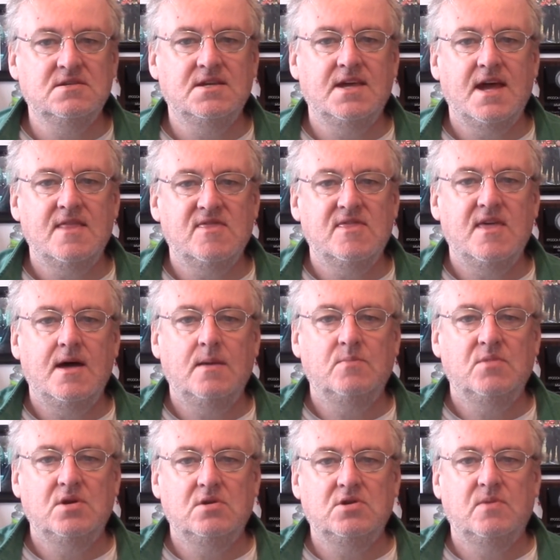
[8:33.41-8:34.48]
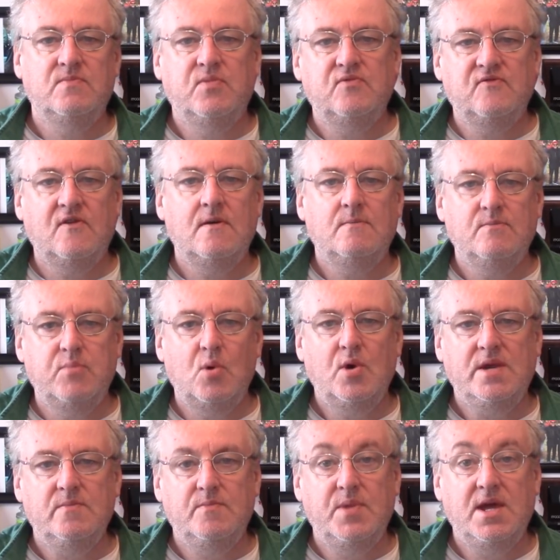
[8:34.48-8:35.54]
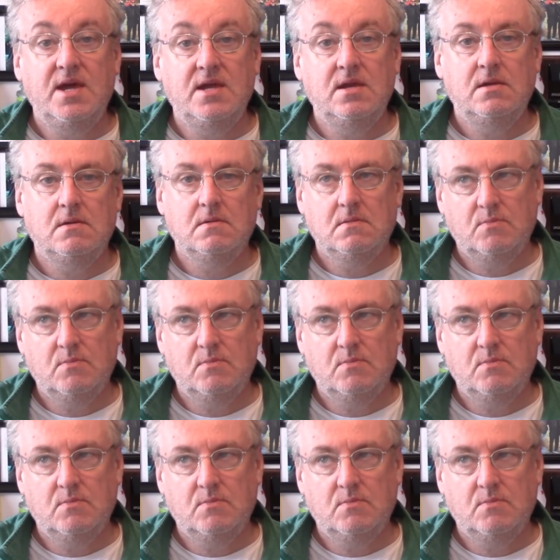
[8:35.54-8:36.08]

to get them to from point B